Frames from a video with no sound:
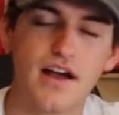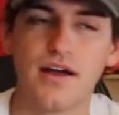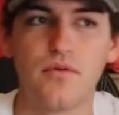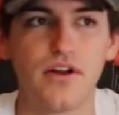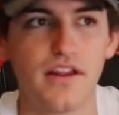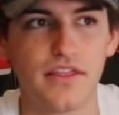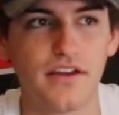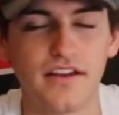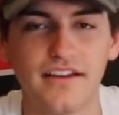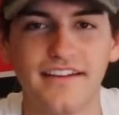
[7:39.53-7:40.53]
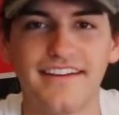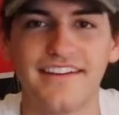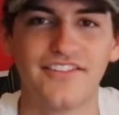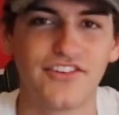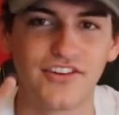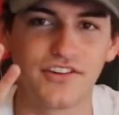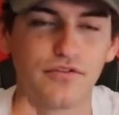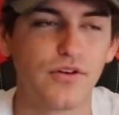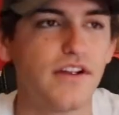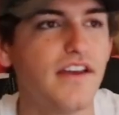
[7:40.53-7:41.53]
I wanted I'm just joking,
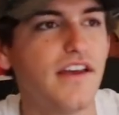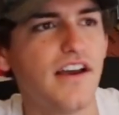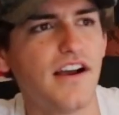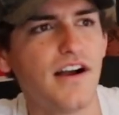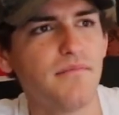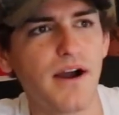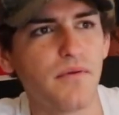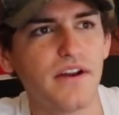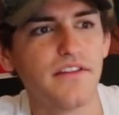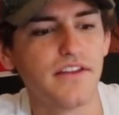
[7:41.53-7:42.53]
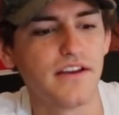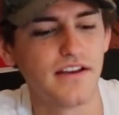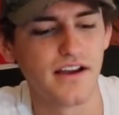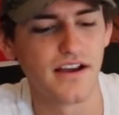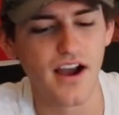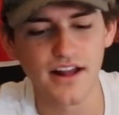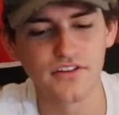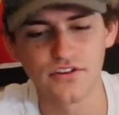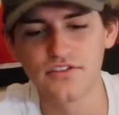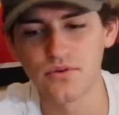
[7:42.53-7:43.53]
I wanted the
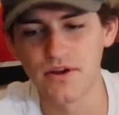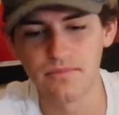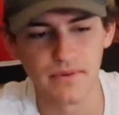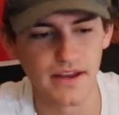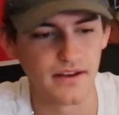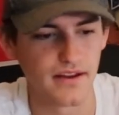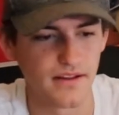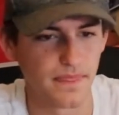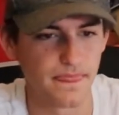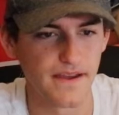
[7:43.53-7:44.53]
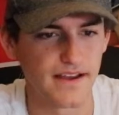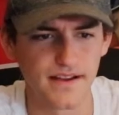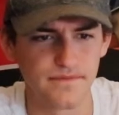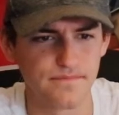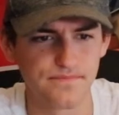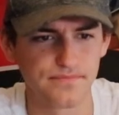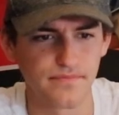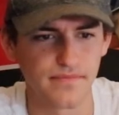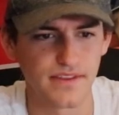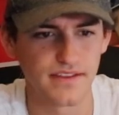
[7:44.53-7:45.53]
Islanders to win. But
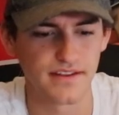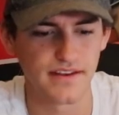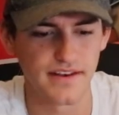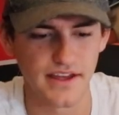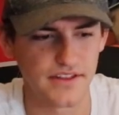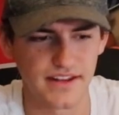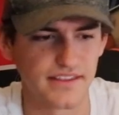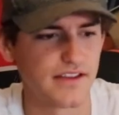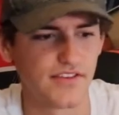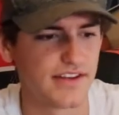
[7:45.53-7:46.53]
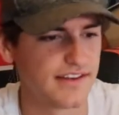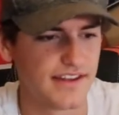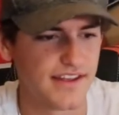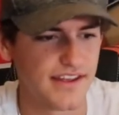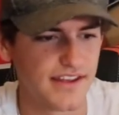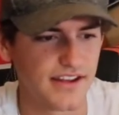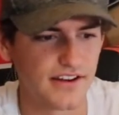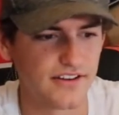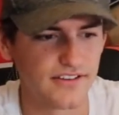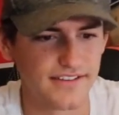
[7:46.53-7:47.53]
now that I think of it,
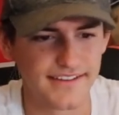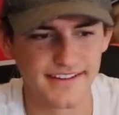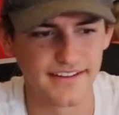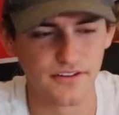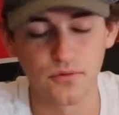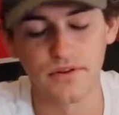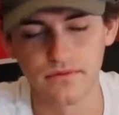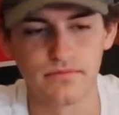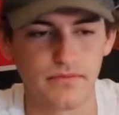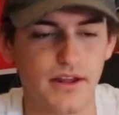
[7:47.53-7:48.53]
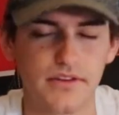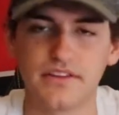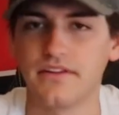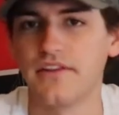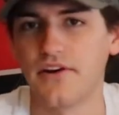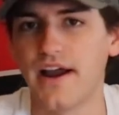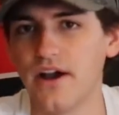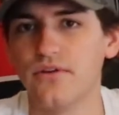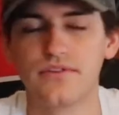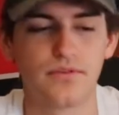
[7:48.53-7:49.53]
now that they're
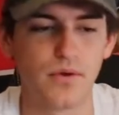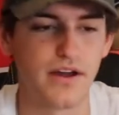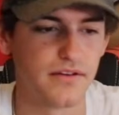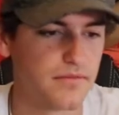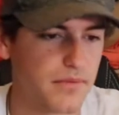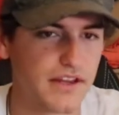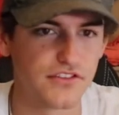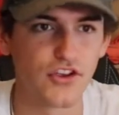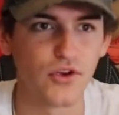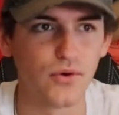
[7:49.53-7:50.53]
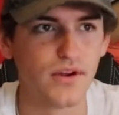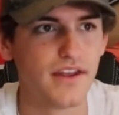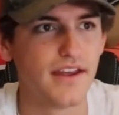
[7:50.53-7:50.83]
out, 1, but 2,